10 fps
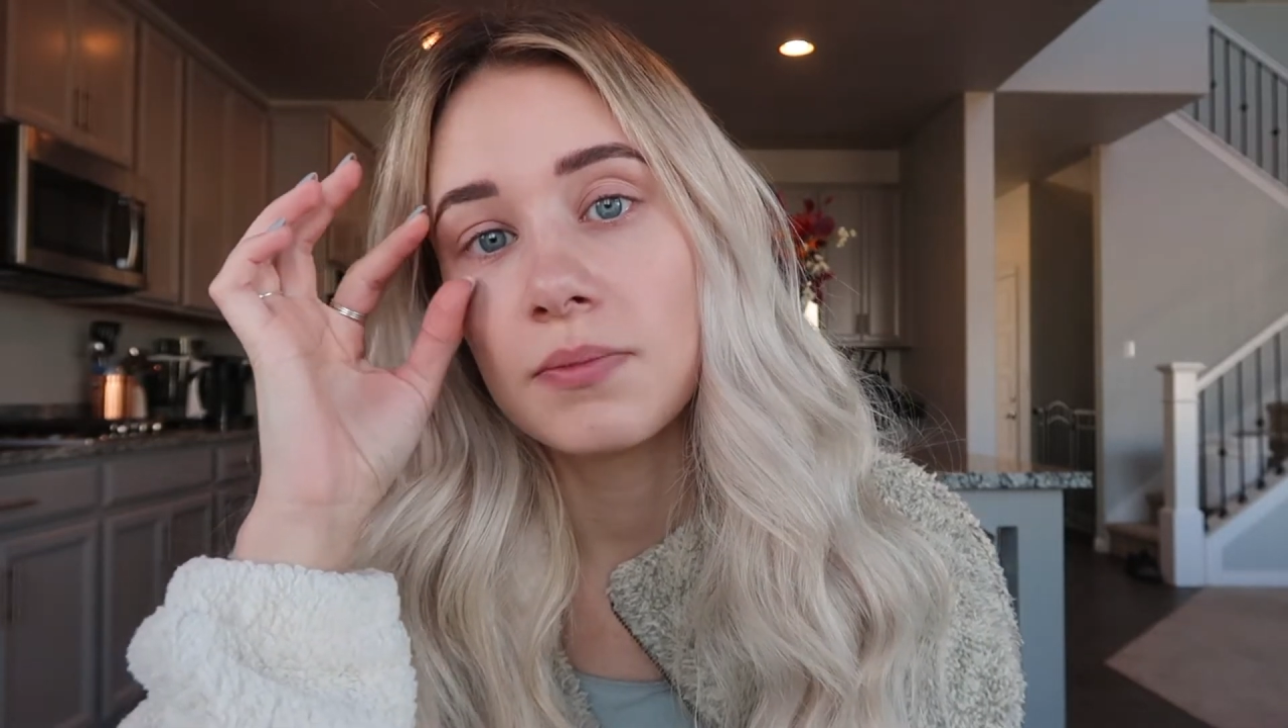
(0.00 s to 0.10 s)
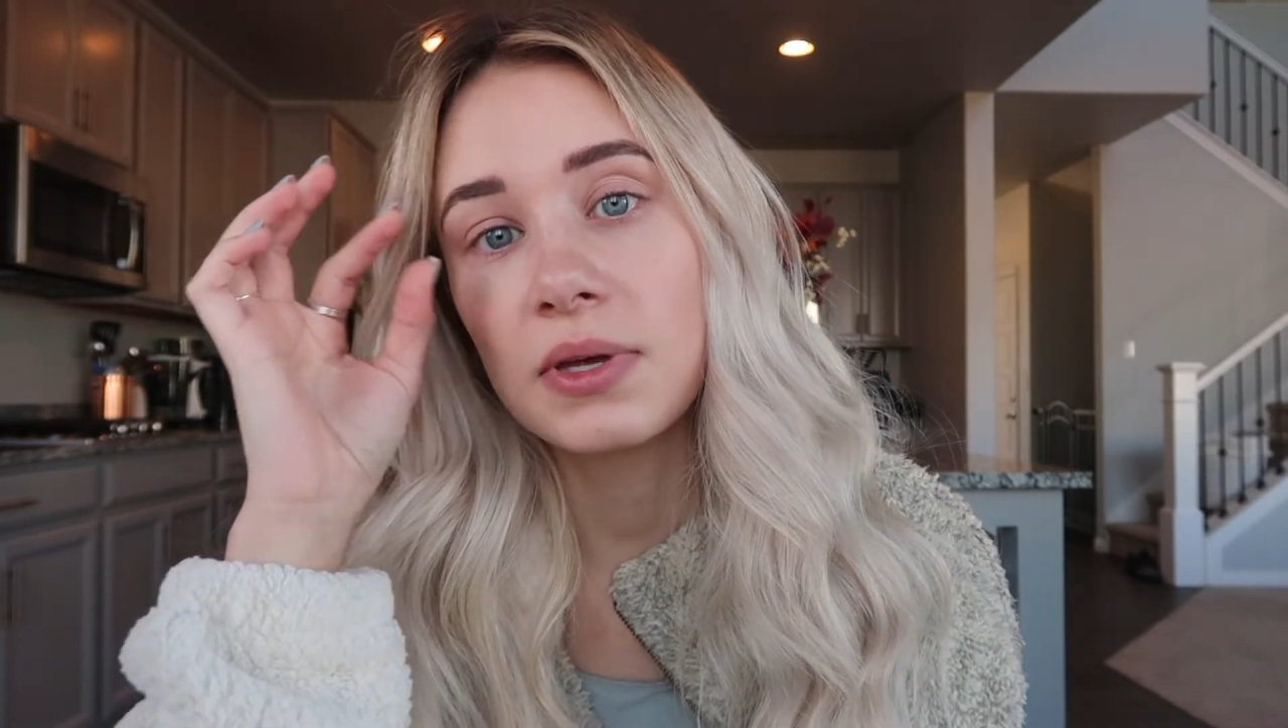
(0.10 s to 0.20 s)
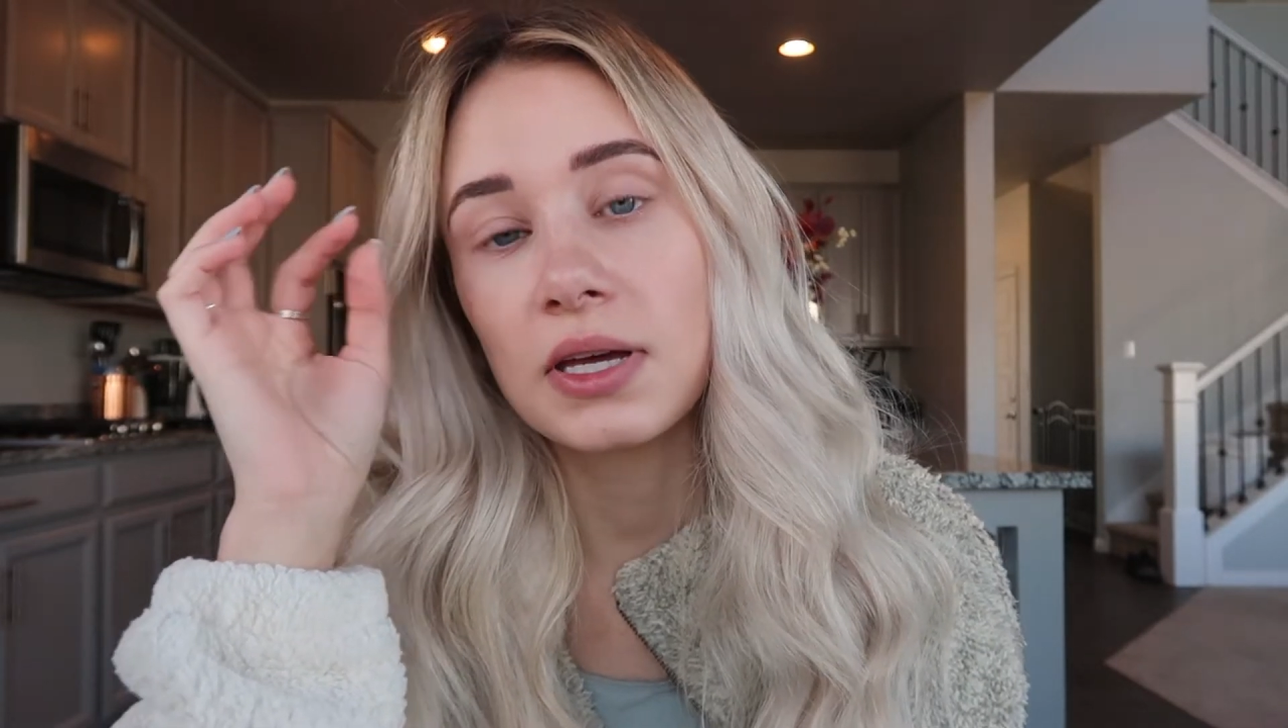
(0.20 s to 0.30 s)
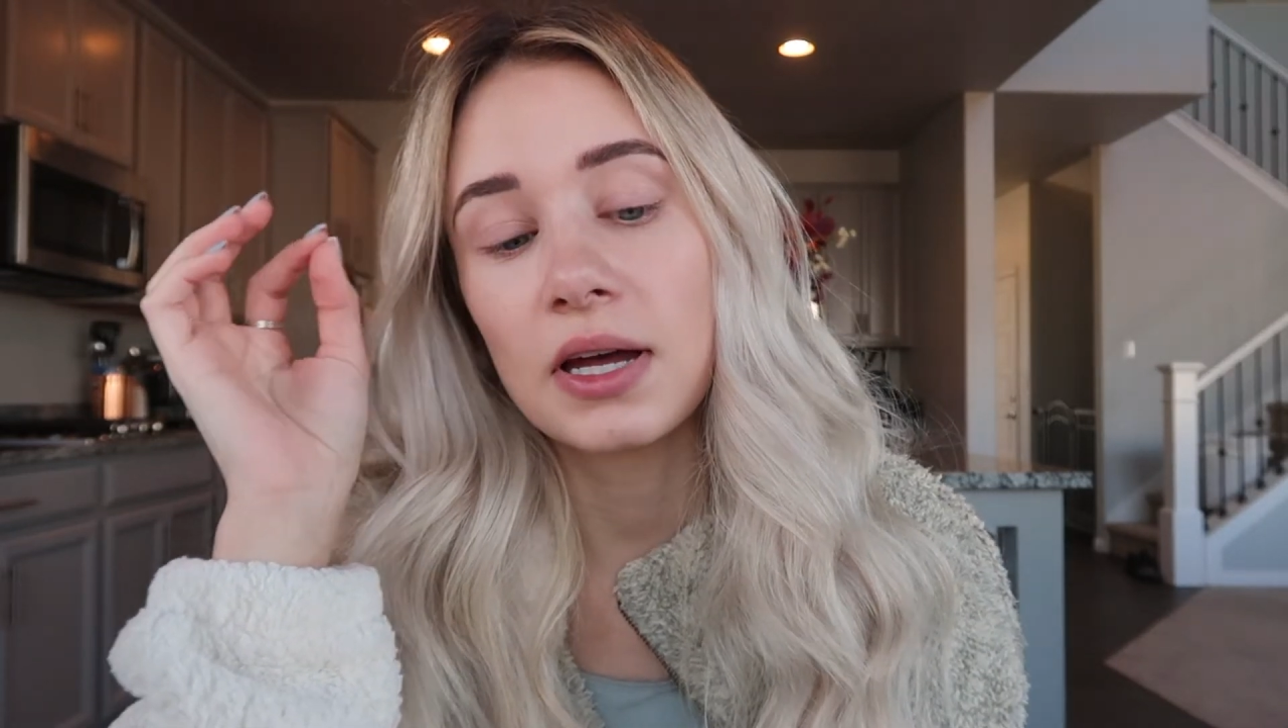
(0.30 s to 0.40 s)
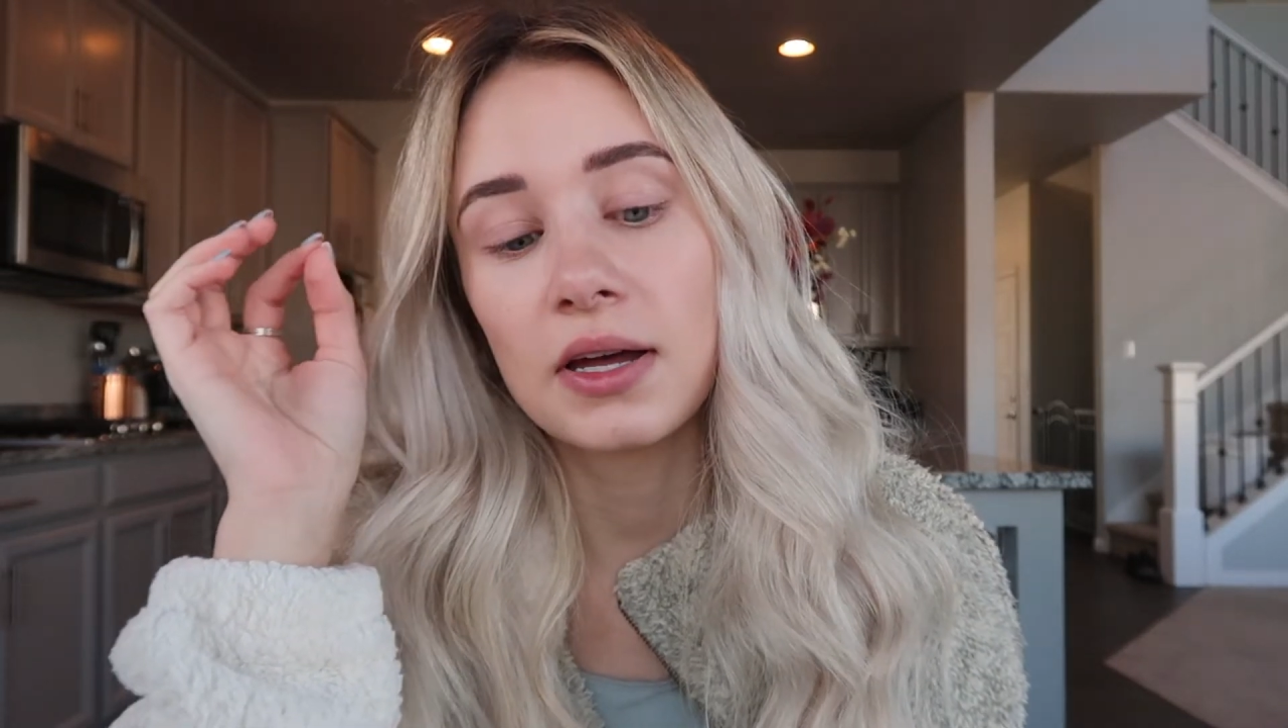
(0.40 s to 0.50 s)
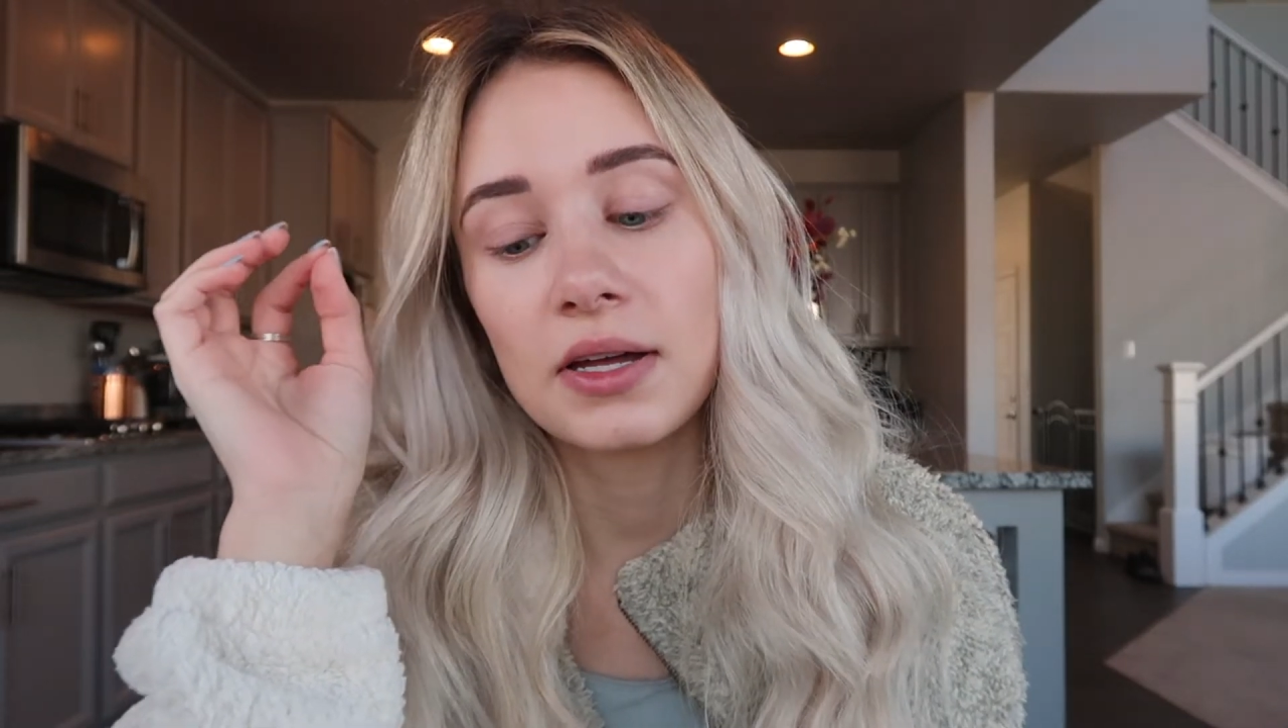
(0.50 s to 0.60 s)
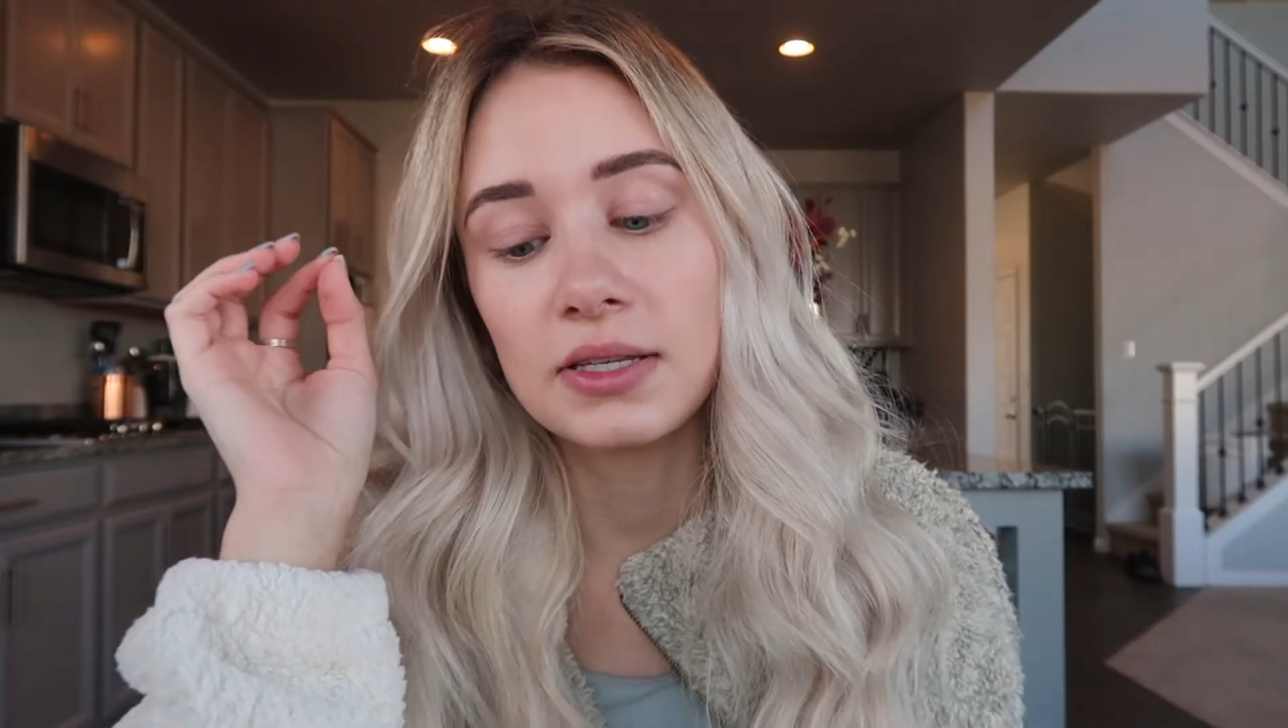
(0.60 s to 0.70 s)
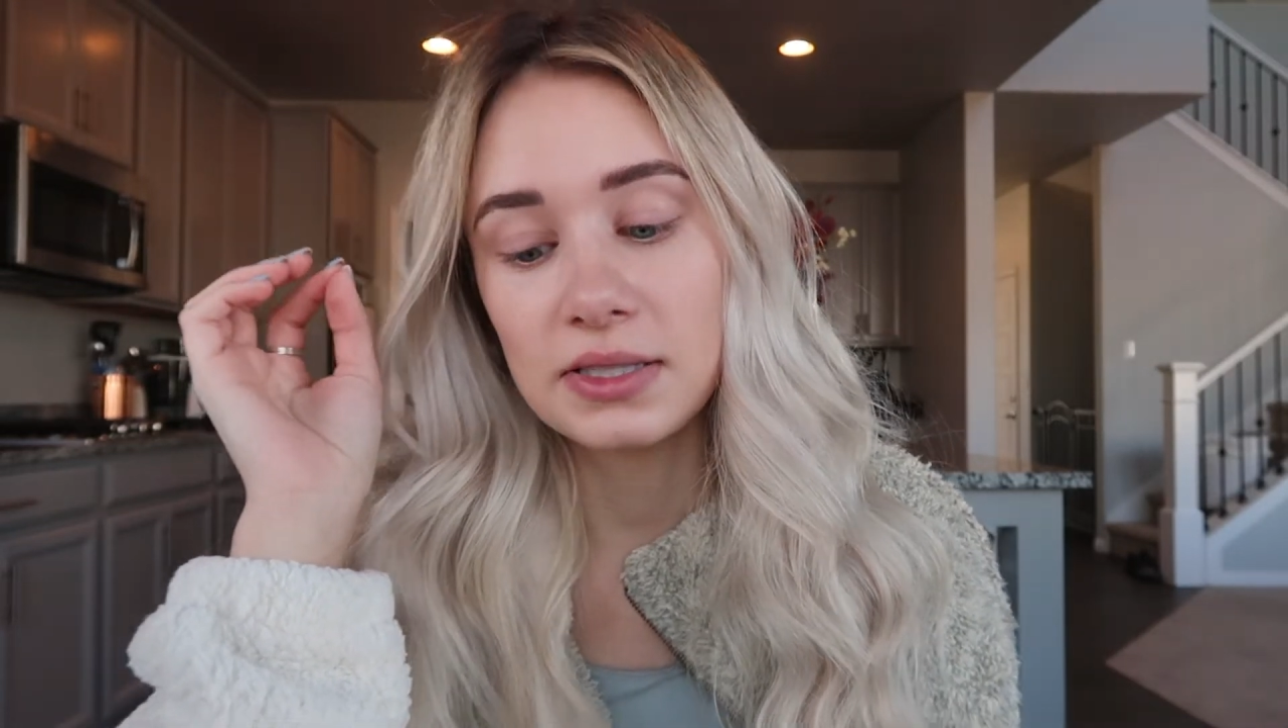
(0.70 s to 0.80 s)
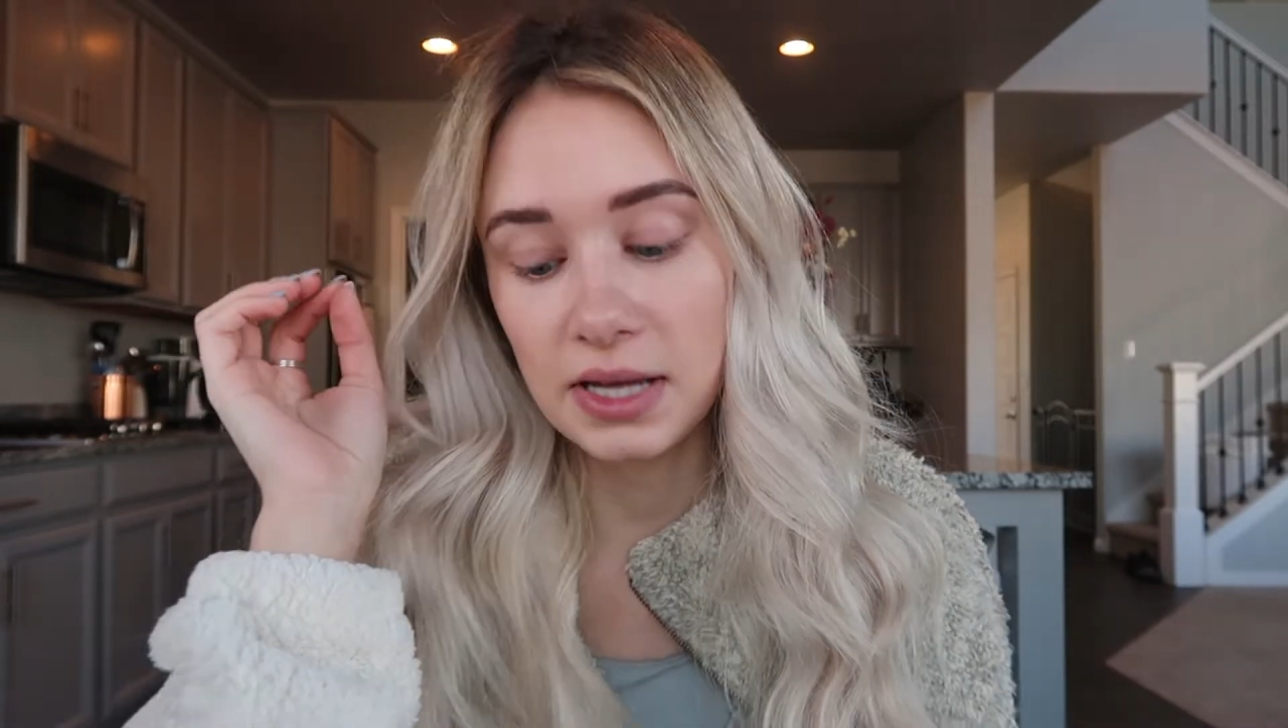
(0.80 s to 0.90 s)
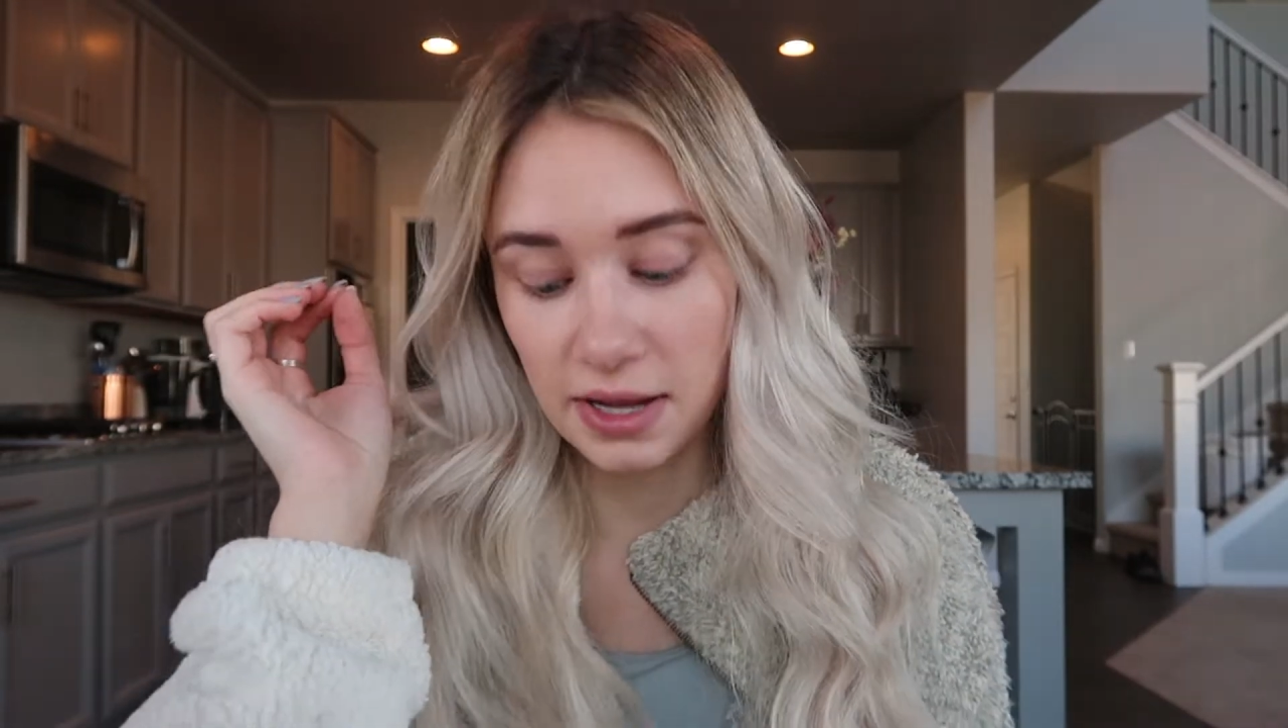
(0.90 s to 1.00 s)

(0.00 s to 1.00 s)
because